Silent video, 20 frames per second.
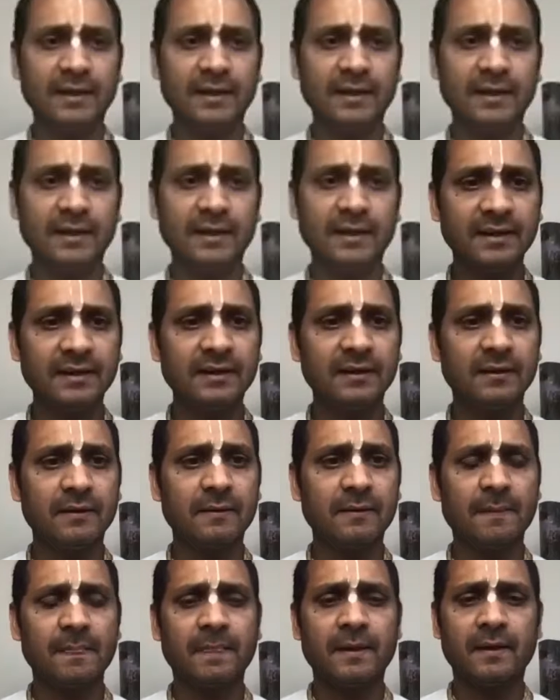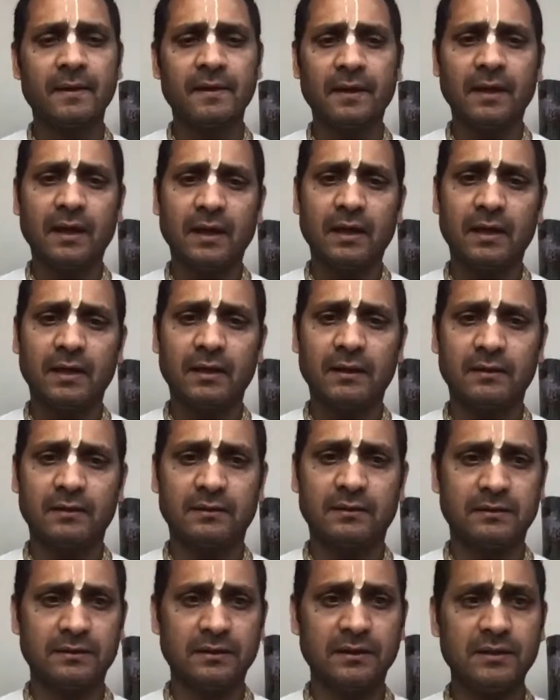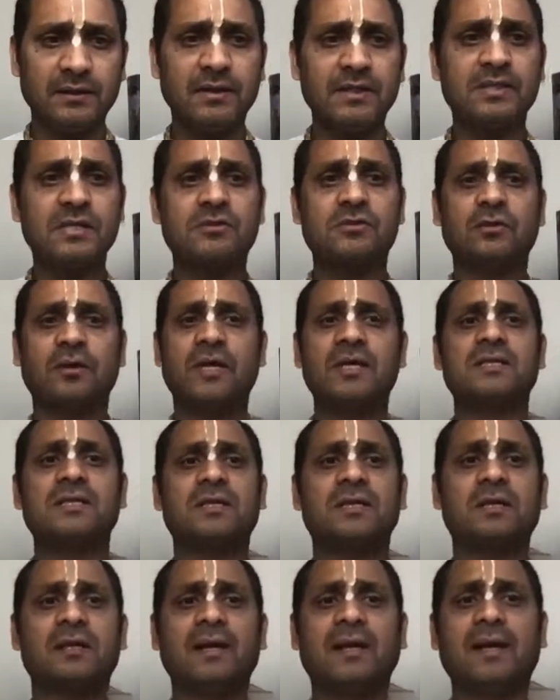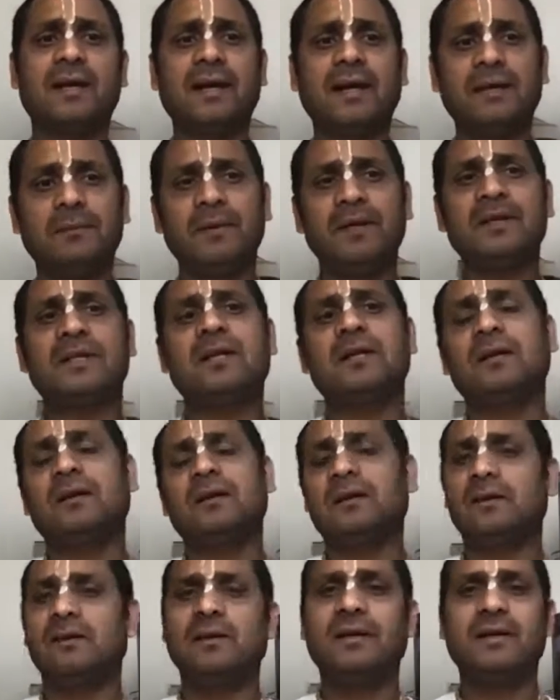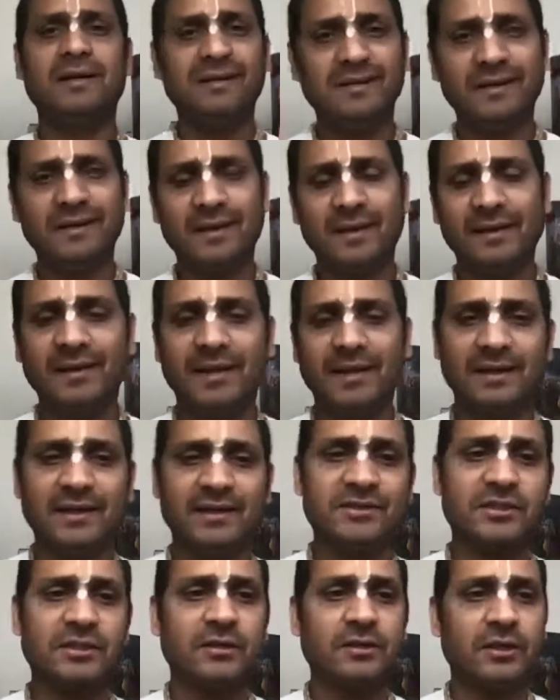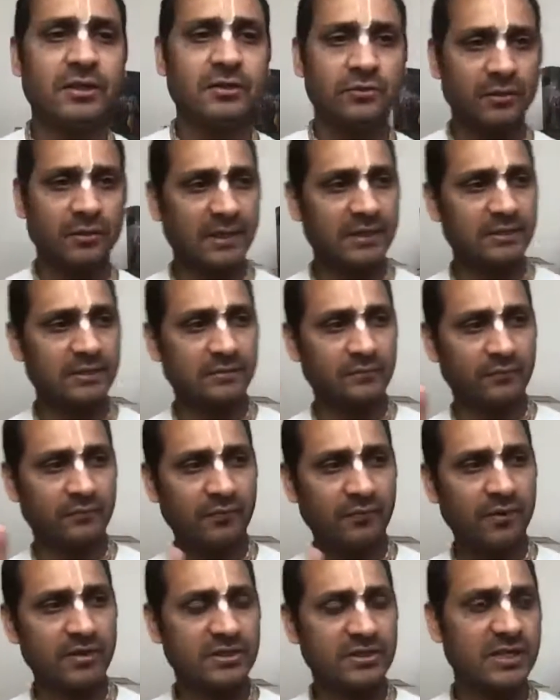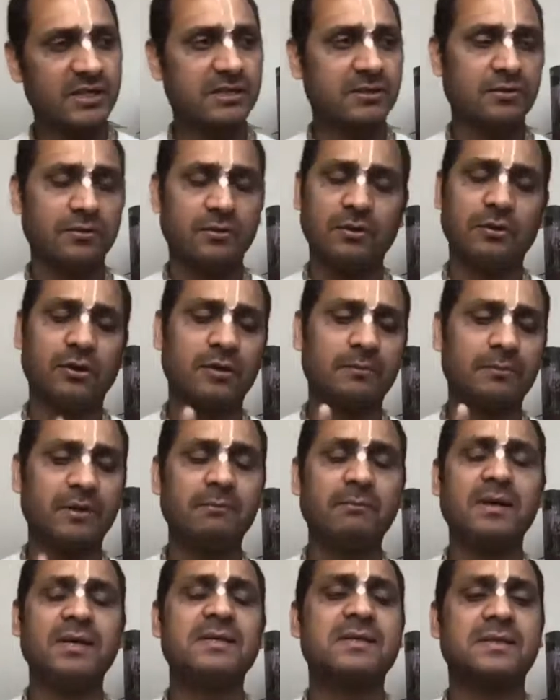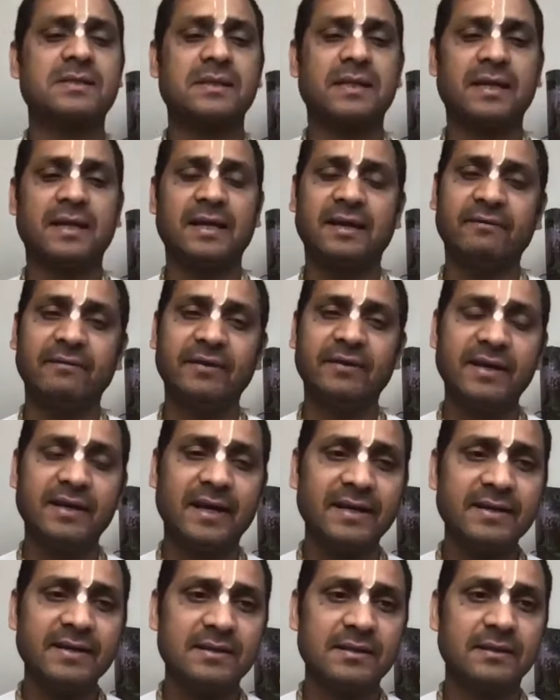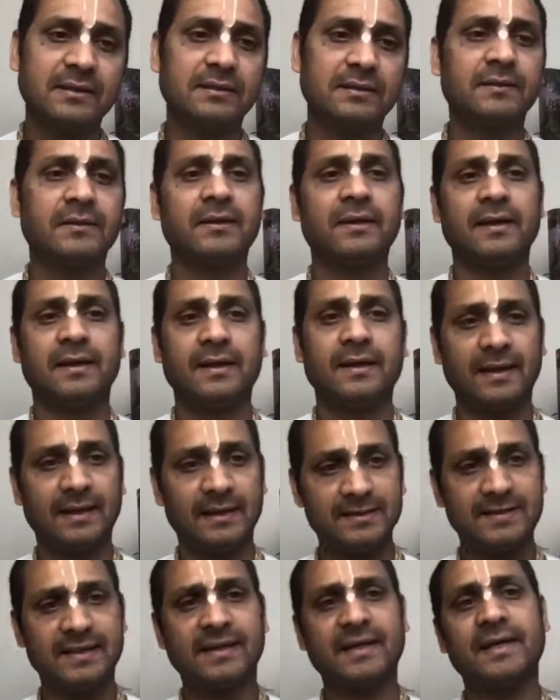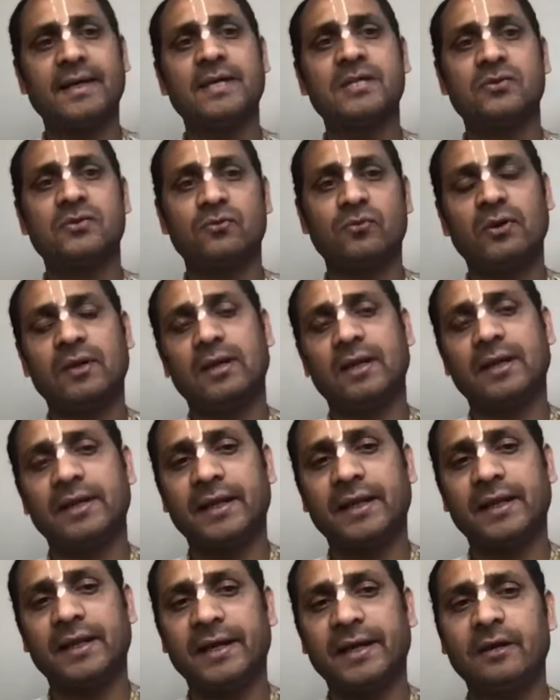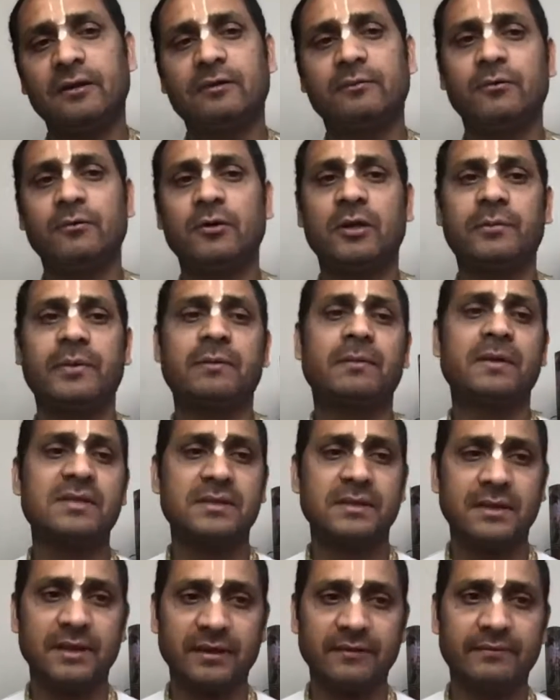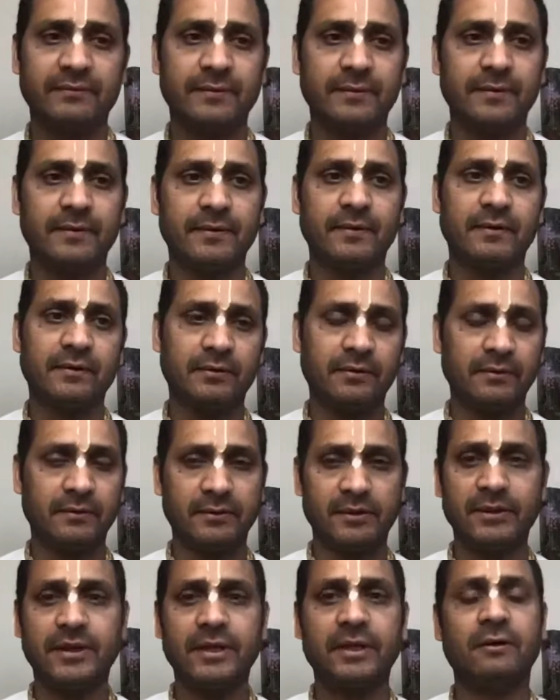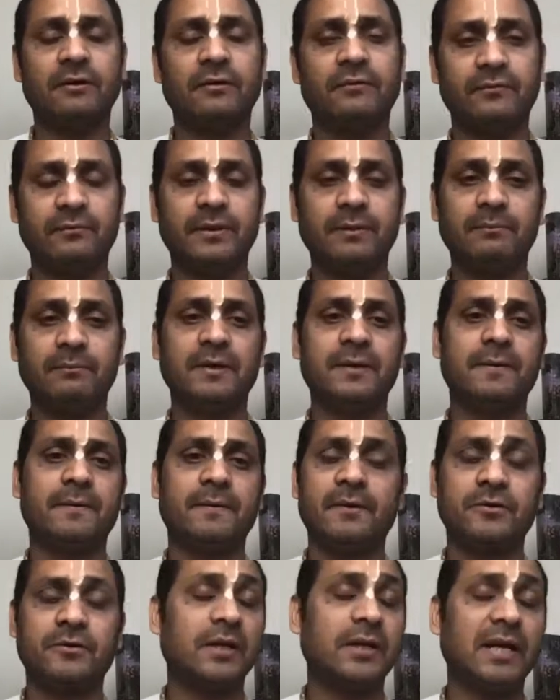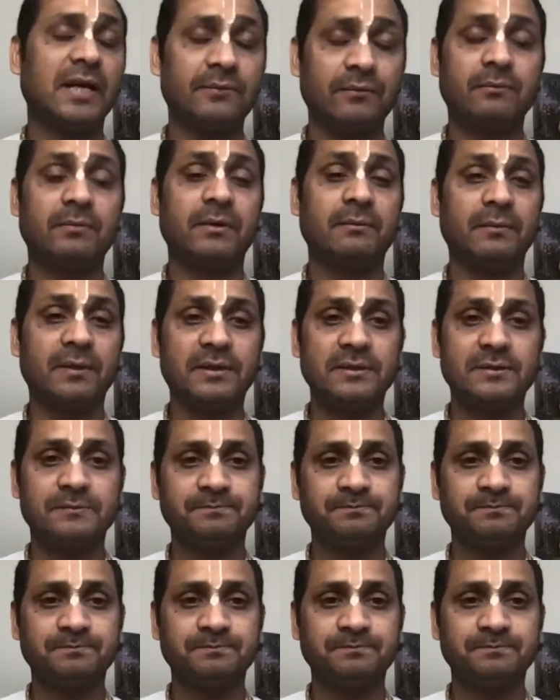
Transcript: And then this is called as elemental annihilation. Like first is Lord Brahma's every night, and second is at the end of Lord Brahma's life, or the day of Brahma, life of Brahma.